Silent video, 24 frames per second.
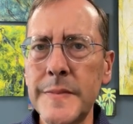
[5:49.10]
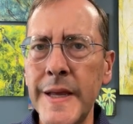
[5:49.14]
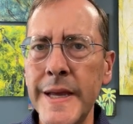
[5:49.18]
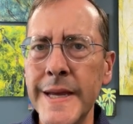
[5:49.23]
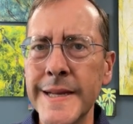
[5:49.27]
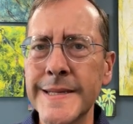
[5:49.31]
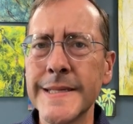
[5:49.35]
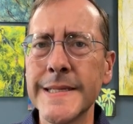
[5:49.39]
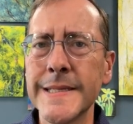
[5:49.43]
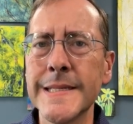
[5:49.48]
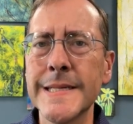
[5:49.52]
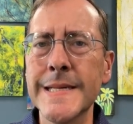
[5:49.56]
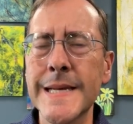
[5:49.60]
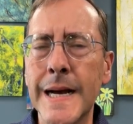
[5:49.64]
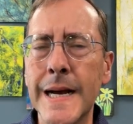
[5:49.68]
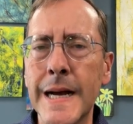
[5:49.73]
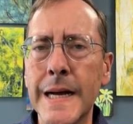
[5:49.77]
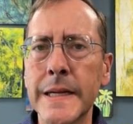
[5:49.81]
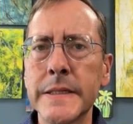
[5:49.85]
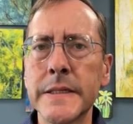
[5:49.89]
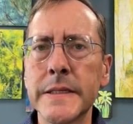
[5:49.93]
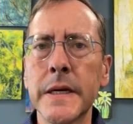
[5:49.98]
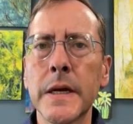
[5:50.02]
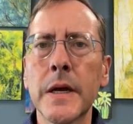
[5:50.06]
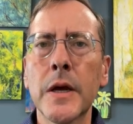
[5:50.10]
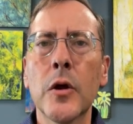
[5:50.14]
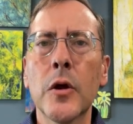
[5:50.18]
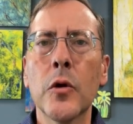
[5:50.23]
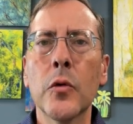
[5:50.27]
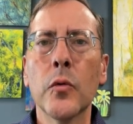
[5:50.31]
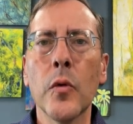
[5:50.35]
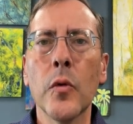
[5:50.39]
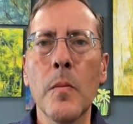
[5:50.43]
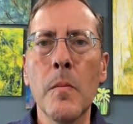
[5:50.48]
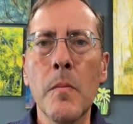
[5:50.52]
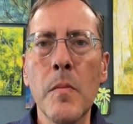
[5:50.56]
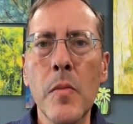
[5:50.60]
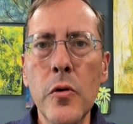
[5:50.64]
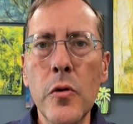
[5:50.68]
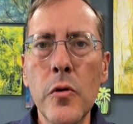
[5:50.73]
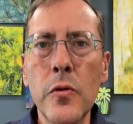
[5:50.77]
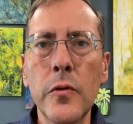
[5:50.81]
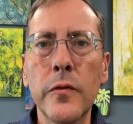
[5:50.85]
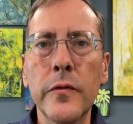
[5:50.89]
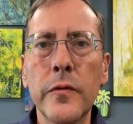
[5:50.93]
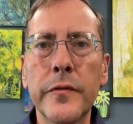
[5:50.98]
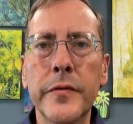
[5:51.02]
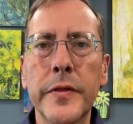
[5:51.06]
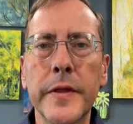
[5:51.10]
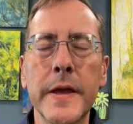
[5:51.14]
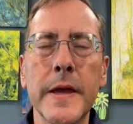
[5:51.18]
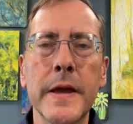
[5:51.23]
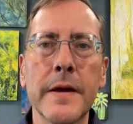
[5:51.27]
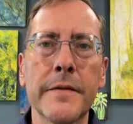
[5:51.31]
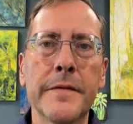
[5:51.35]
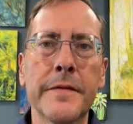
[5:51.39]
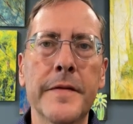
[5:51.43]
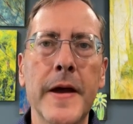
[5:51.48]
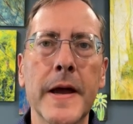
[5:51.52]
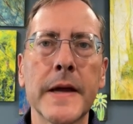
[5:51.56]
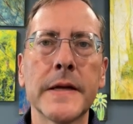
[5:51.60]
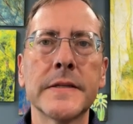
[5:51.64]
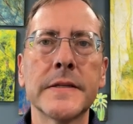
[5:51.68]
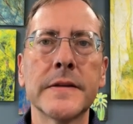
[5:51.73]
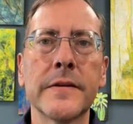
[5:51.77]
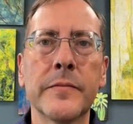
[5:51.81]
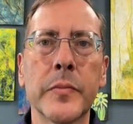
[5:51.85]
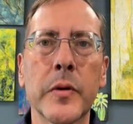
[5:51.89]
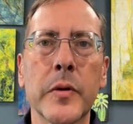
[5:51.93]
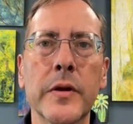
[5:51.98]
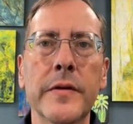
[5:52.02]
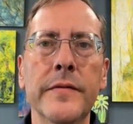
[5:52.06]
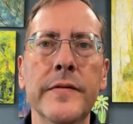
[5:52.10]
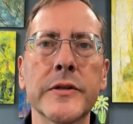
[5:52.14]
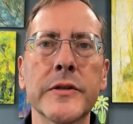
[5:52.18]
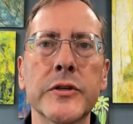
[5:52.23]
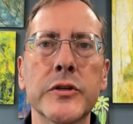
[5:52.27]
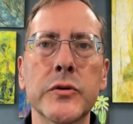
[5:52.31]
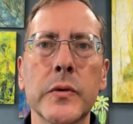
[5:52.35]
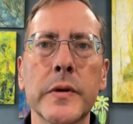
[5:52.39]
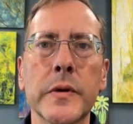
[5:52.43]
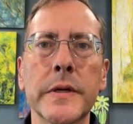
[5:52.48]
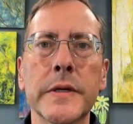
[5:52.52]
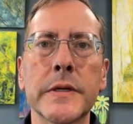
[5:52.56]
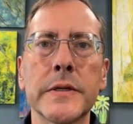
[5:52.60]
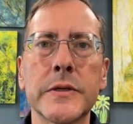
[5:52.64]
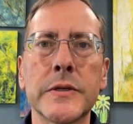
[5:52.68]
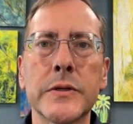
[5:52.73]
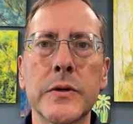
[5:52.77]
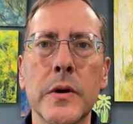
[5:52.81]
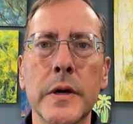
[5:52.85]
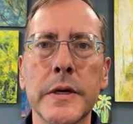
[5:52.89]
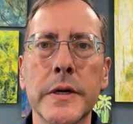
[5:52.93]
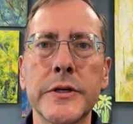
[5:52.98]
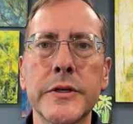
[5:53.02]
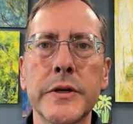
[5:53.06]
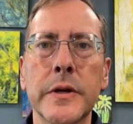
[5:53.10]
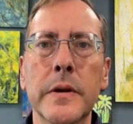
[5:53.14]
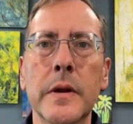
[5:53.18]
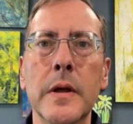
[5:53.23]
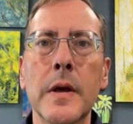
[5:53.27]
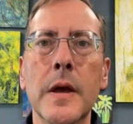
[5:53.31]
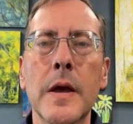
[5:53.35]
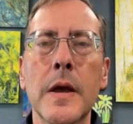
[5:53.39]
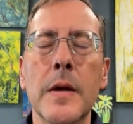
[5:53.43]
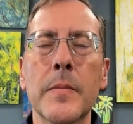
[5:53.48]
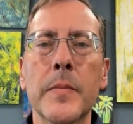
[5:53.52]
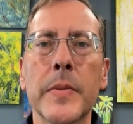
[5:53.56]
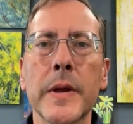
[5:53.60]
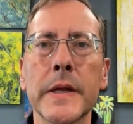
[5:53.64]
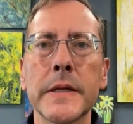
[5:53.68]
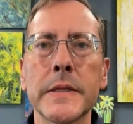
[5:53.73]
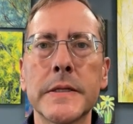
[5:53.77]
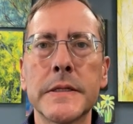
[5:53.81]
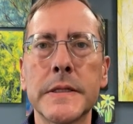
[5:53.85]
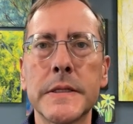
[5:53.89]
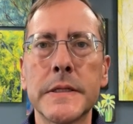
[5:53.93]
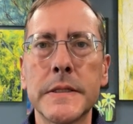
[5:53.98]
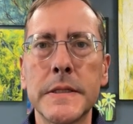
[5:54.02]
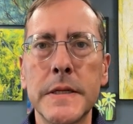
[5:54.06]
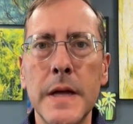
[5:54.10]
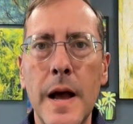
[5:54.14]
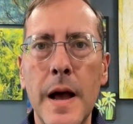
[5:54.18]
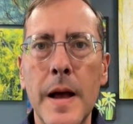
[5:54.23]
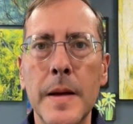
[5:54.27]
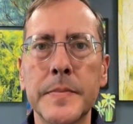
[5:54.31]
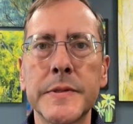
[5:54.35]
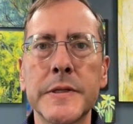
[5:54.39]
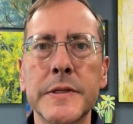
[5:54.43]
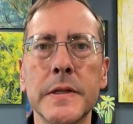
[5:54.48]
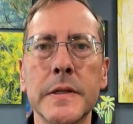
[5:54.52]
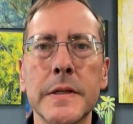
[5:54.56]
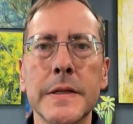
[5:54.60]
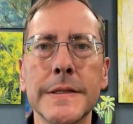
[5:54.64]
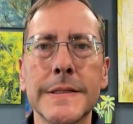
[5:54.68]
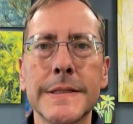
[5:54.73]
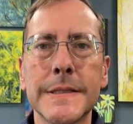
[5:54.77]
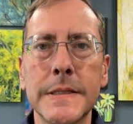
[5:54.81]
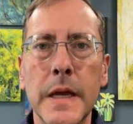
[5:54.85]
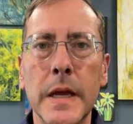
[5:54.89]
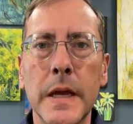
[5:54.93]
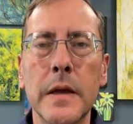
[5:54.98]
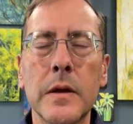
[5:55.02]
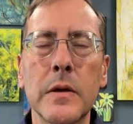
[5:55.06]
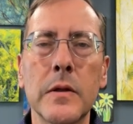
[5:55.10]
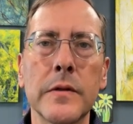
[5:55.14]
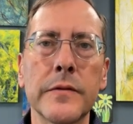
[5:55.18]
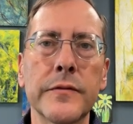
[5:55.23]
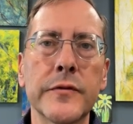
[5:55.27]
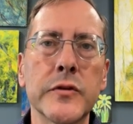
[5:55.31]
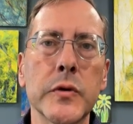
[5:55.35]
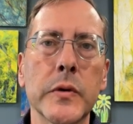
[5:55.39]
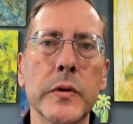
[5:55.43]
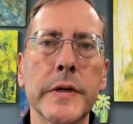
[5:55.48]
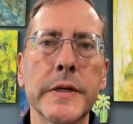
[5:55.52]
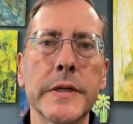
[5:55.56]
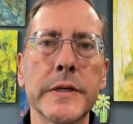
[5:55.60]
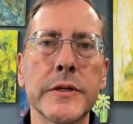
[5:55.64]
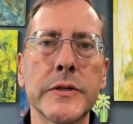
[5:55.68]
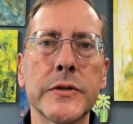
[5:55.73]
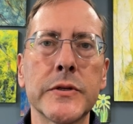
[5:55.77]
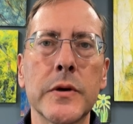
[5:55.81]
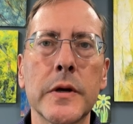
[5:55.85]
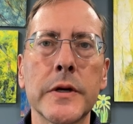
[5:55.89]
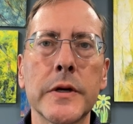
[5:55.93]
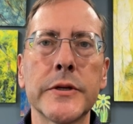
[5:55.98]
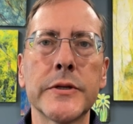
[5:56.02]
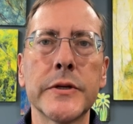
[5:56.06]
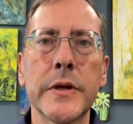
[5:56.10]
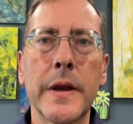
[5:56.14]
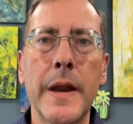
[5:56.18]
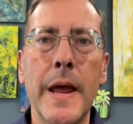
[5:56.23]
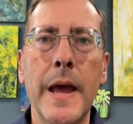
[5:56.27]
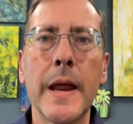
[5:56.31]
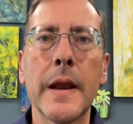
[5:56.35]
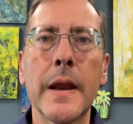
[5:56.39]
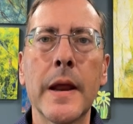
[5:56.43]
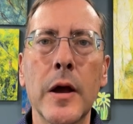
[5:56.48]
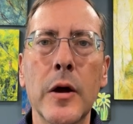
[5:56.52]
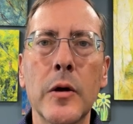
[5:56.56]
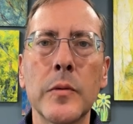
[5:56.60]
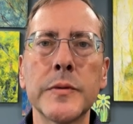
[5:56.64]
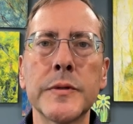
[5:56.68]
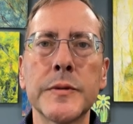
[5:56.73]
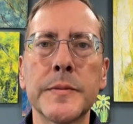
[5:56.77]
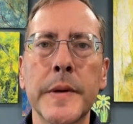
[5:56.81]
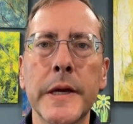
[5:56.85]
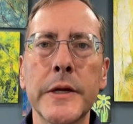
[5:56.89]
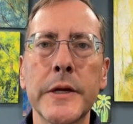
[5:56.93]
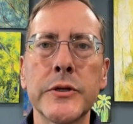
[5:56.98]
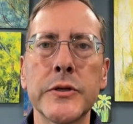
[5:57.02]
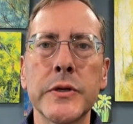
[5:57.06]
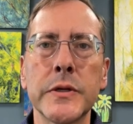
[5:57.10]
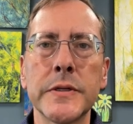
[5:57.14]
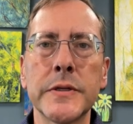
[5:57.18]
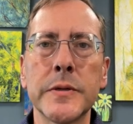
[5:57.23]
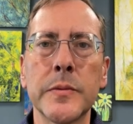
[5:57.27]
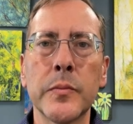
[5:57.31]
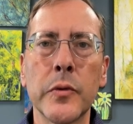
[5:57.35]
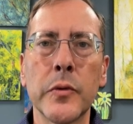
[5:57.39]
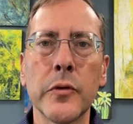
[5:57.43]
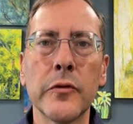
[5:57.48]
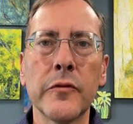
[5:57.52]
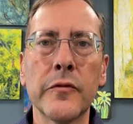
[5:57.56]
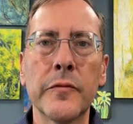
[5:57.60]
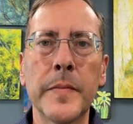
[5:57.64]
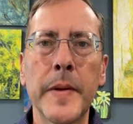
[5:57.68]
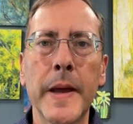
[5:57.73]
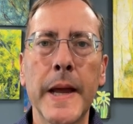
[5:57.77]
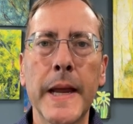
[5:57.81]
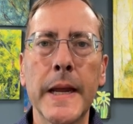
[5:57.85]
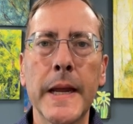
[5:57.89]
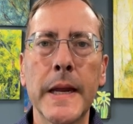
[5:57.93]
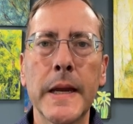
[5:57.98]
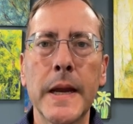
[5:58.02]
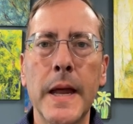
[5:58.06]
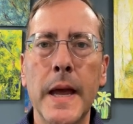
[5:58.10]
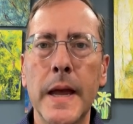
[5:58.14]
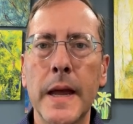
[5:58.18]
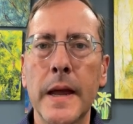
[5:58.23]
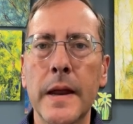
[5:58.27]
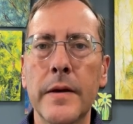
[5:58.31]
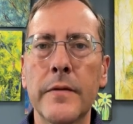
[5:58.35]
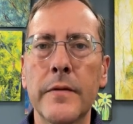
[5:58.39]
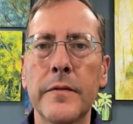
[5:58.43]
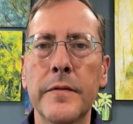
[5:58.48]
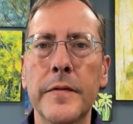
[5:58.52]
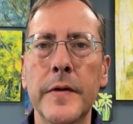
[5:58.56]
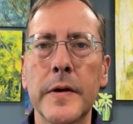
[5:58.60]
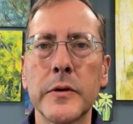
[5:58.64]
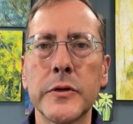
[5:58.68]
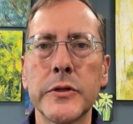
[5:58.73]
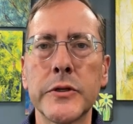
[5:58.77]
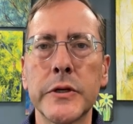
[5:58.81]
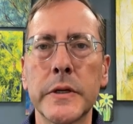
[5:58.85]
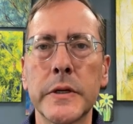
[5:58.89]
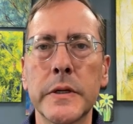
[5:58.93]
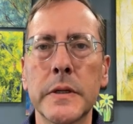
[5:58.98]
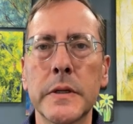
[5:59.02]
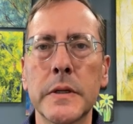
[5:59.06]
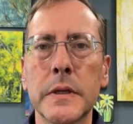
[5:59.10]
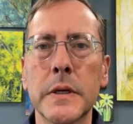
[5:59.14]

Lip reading: It does not remove the effects of previous joint destruction, but it stops the cycle of joint destruction and helps patients improve pain and function.